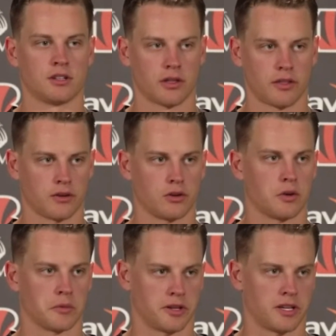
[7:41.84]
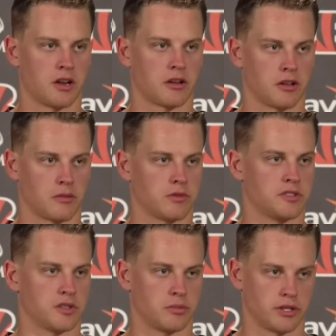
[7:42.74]
know, I think I know what I'm going to get out of him.
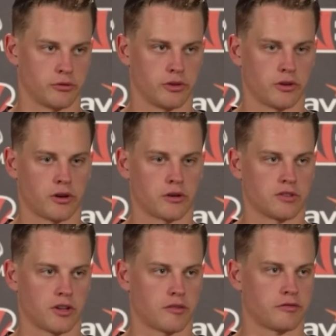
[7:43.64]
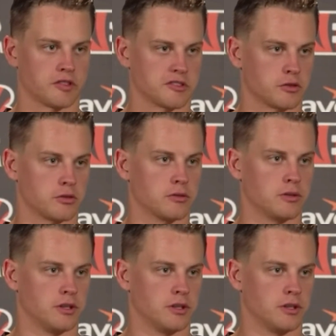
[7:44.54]
He's going to play really hard, tough, physical.